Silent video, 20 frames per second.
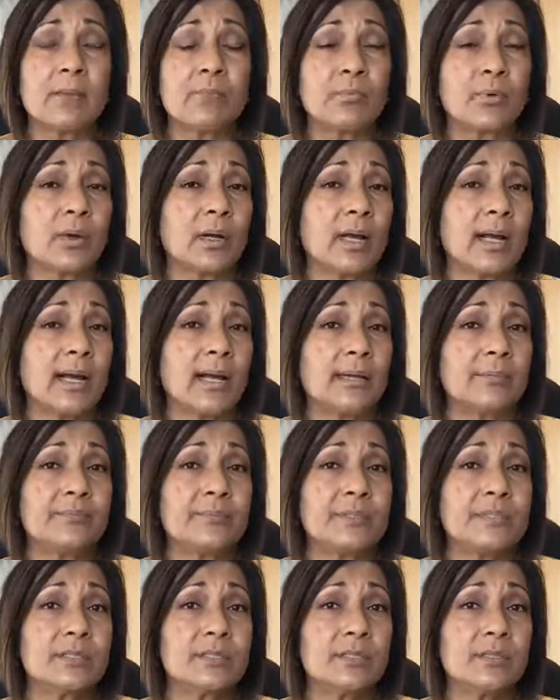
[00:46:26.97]

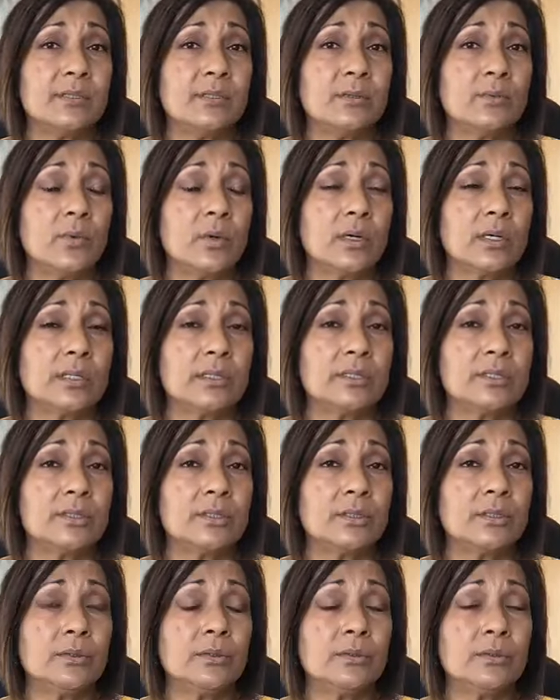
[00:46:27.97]
Perhaps you want
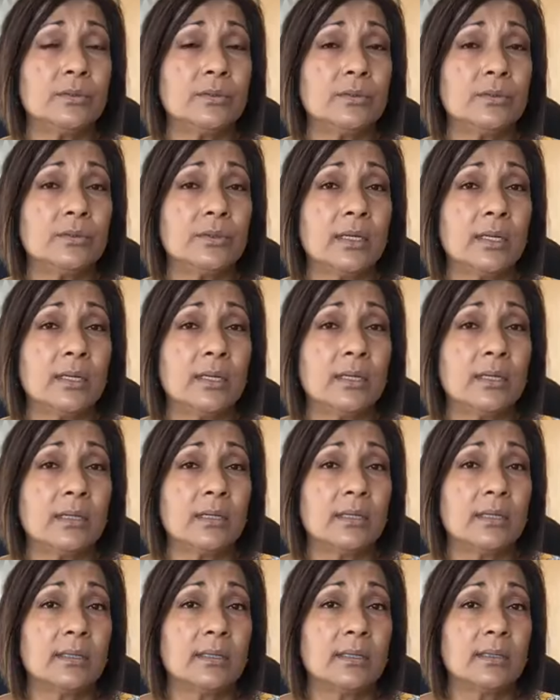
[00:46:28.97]
to
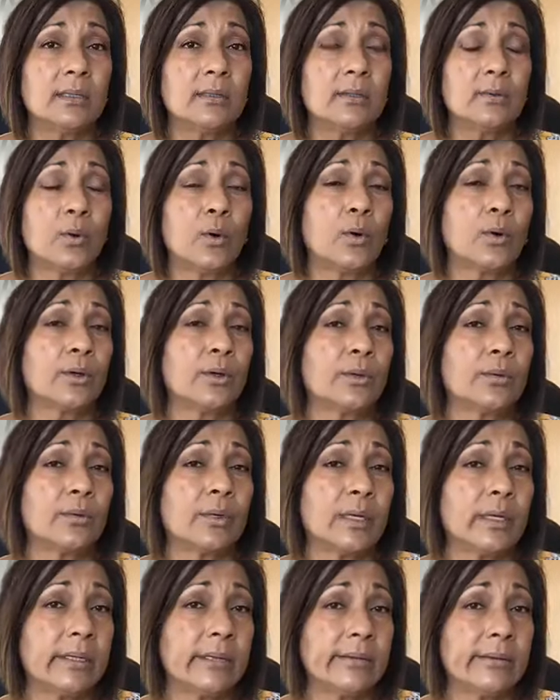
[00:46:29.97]
order
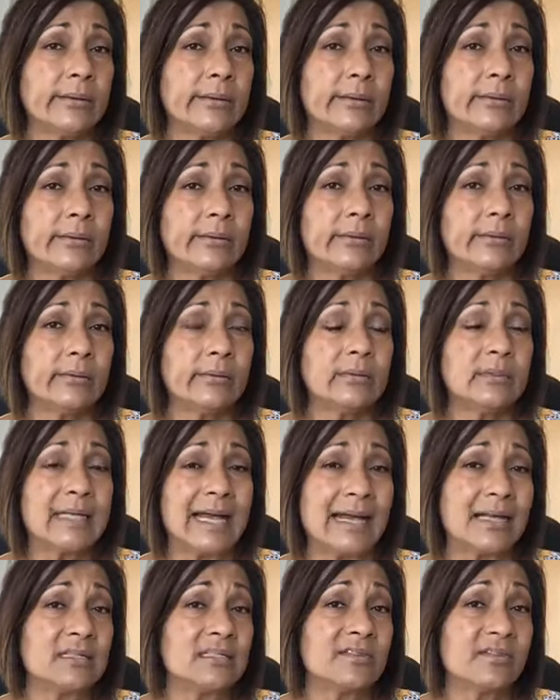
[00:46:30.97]
in
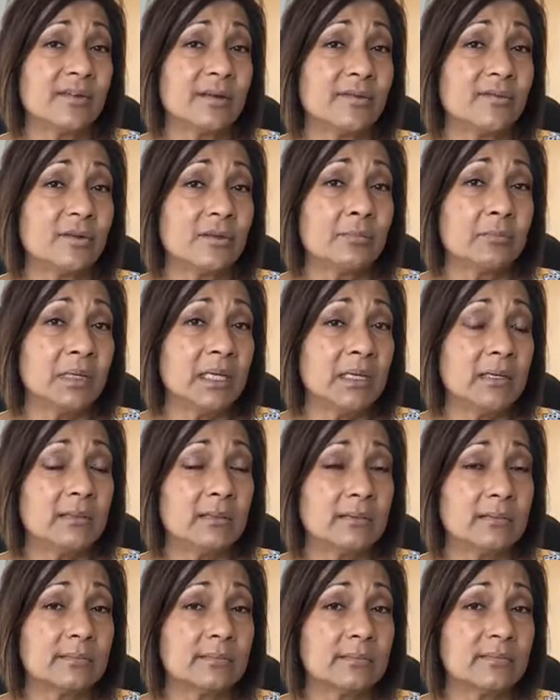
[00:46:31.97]
Dad's favorite meal
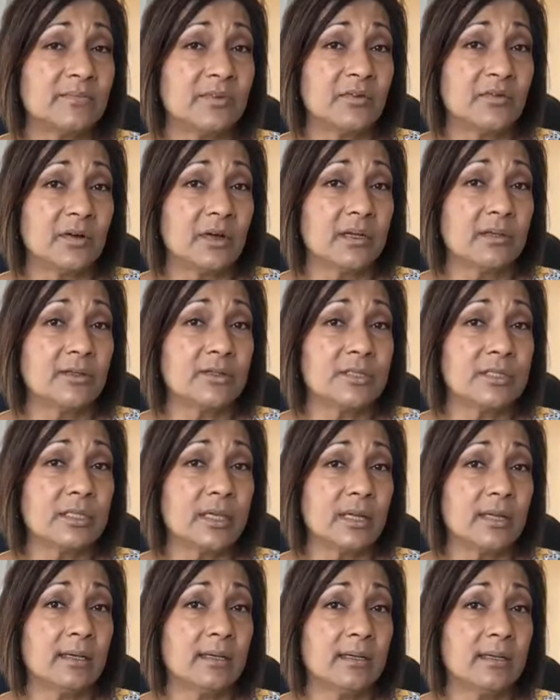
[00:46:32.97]
for Father's Day.